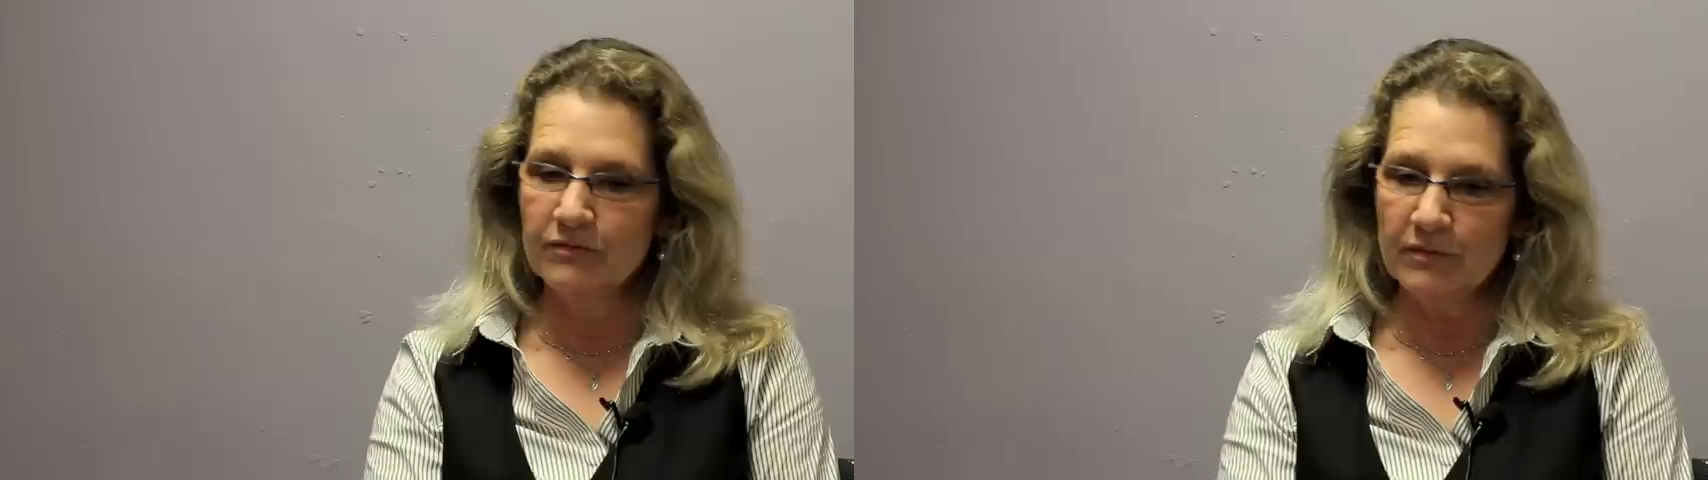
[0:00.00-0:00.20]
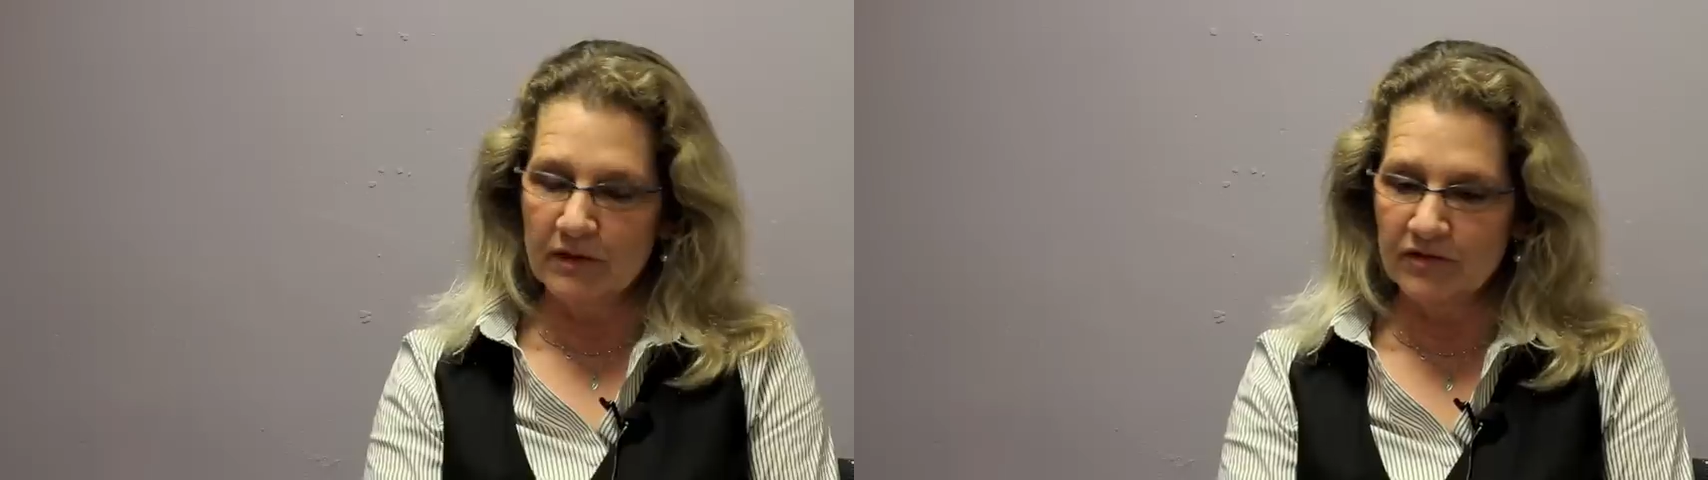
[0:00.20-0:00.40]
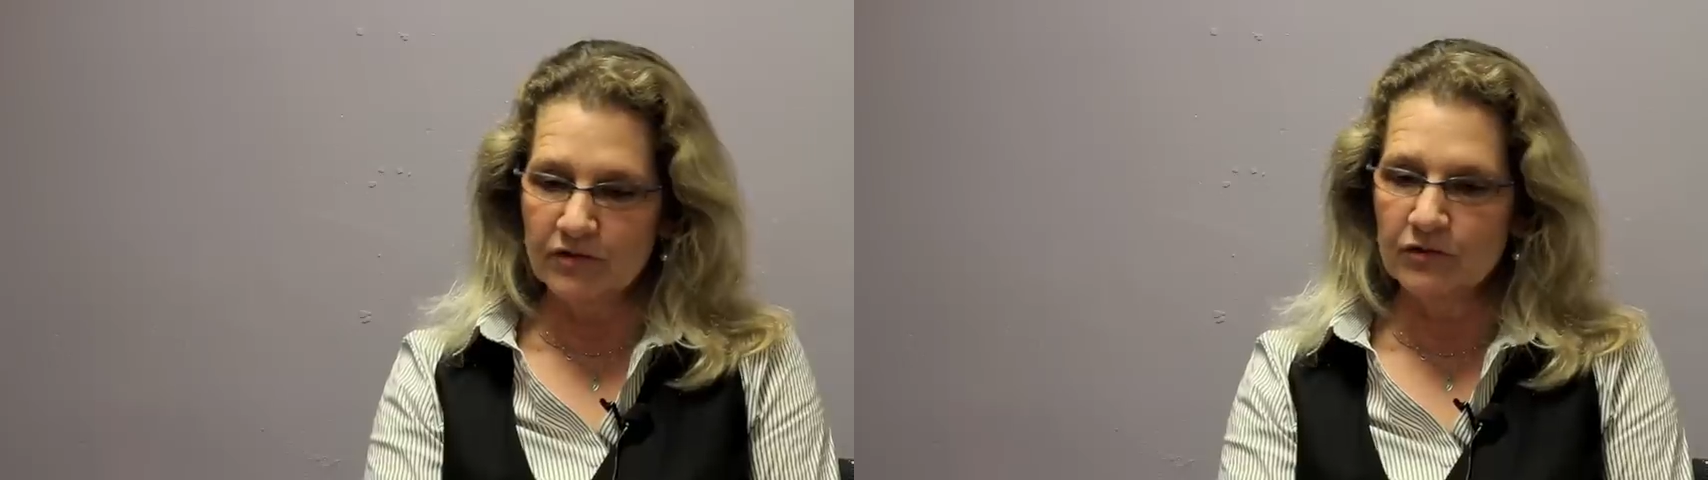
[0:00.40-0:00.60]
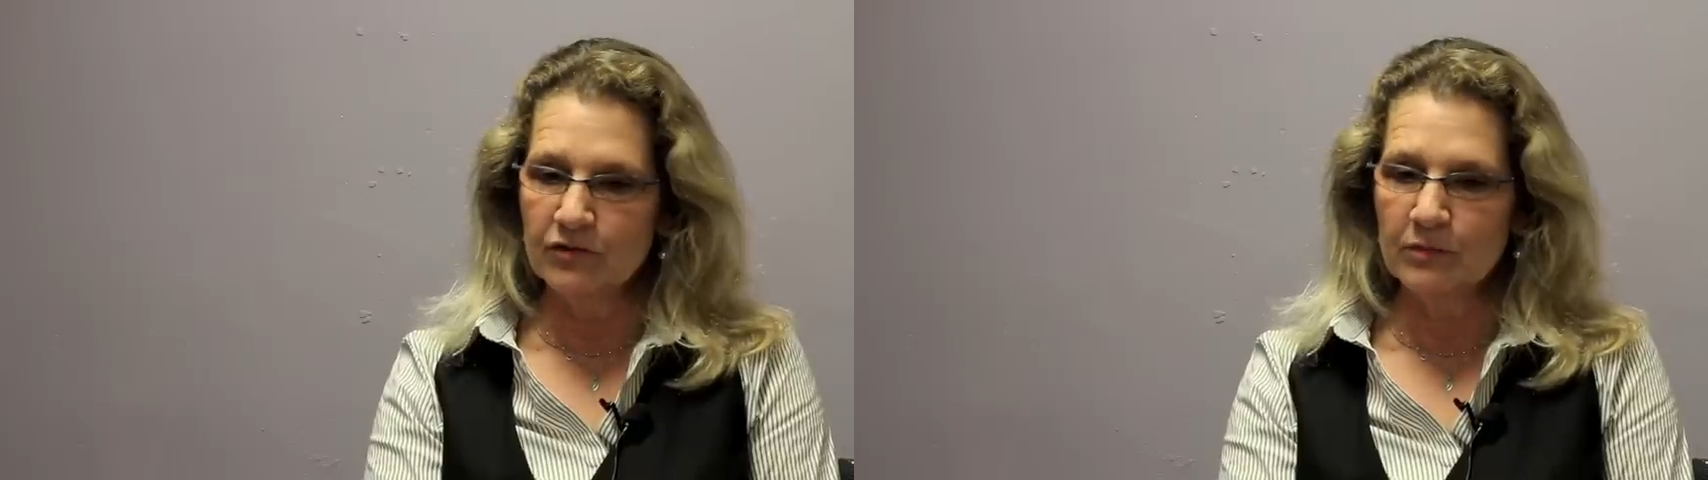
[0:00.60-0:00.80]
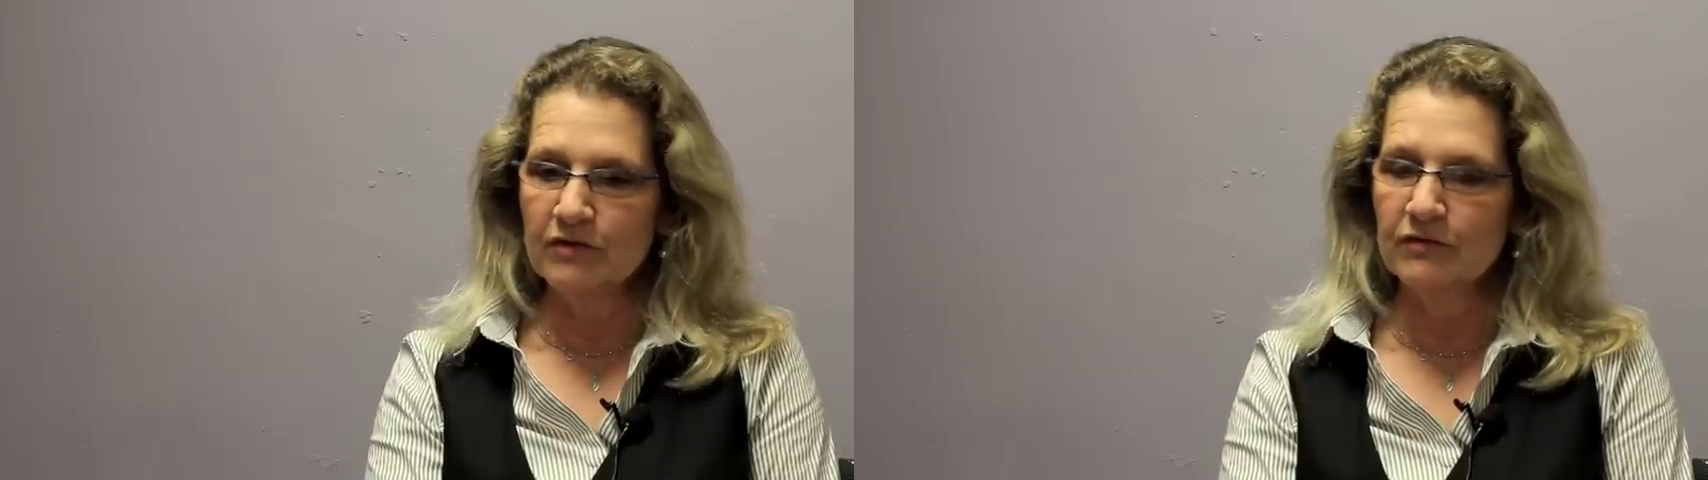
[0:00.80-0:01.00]
my
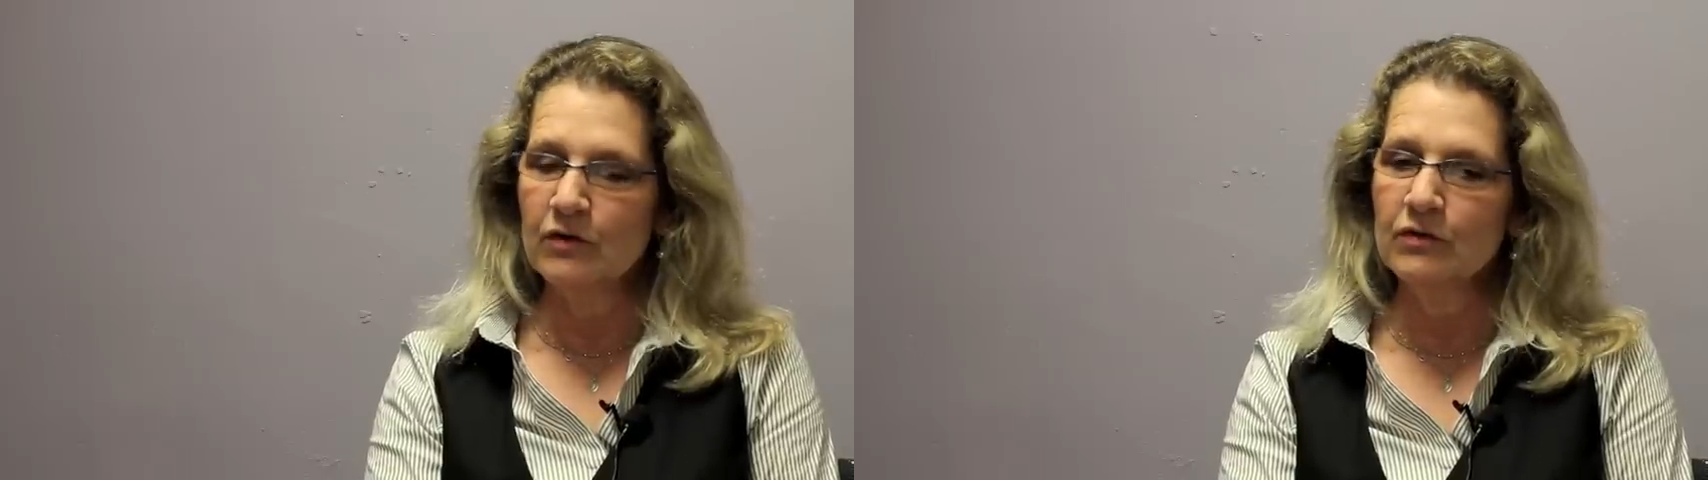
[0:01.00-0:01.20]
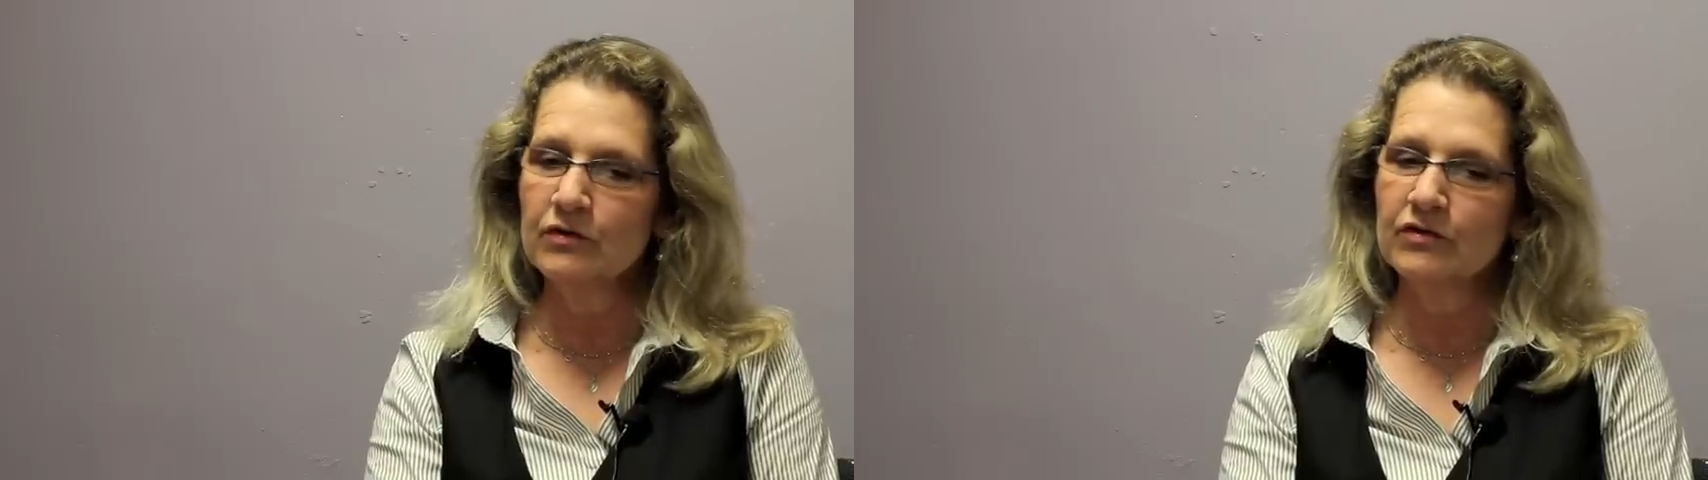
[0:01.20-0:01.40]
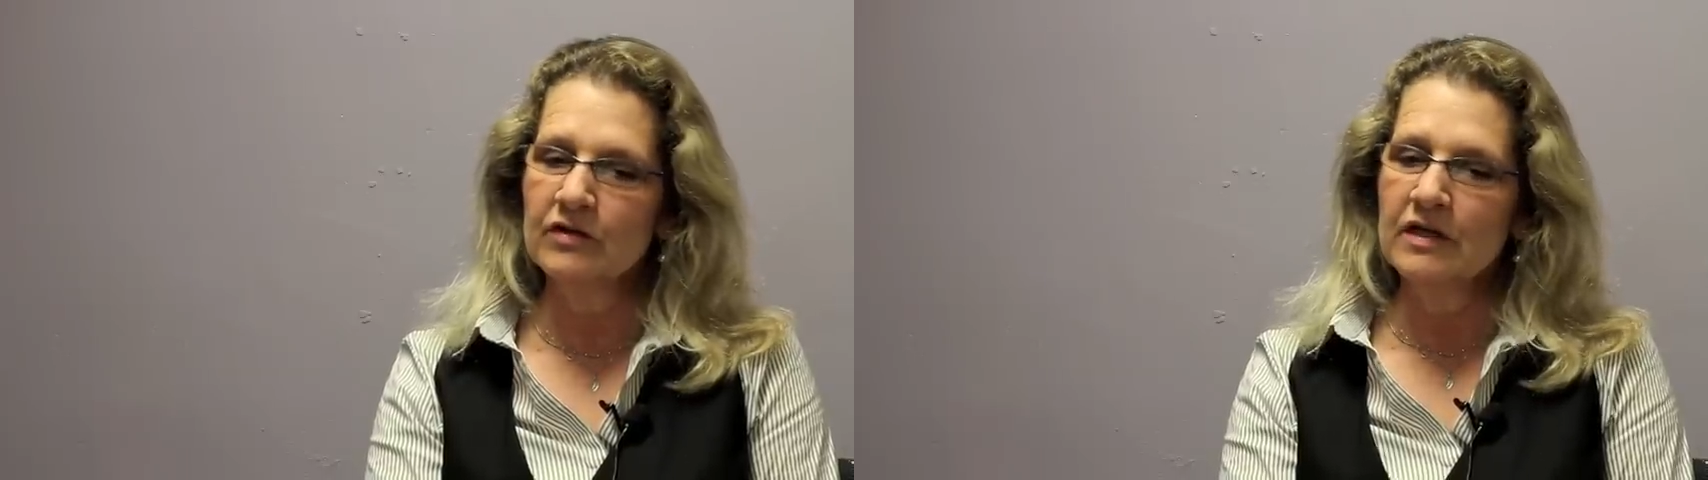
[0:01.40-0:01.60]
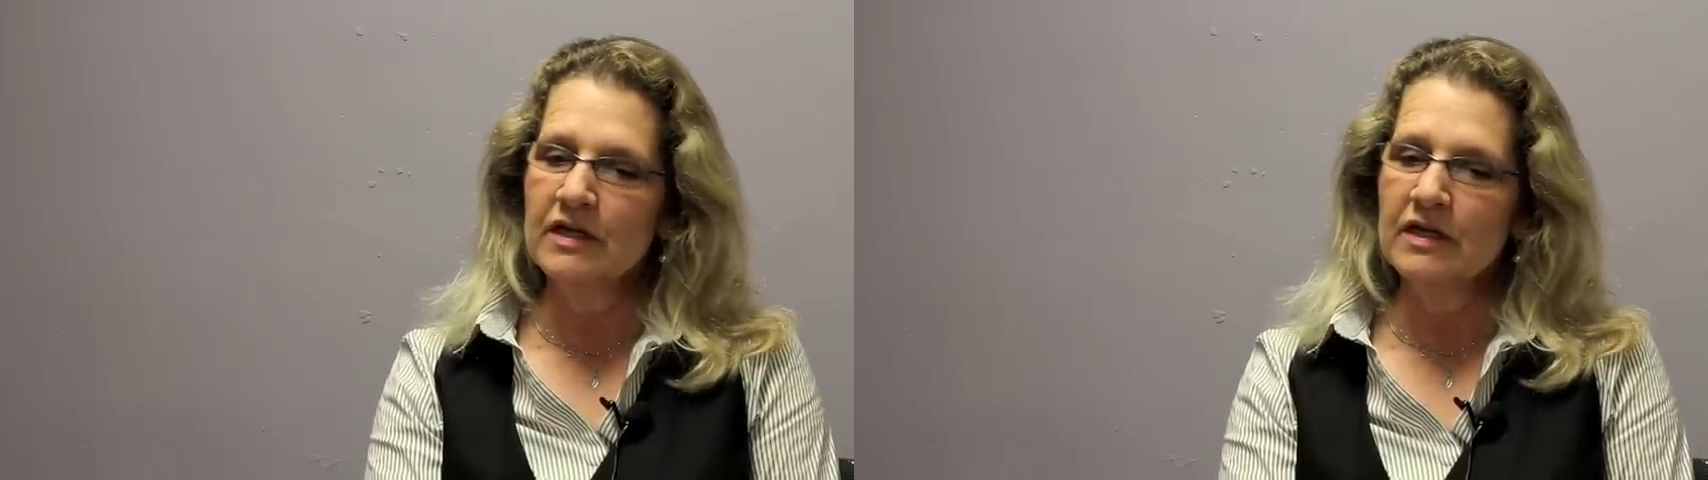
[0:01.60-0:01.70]
sisters, my folks,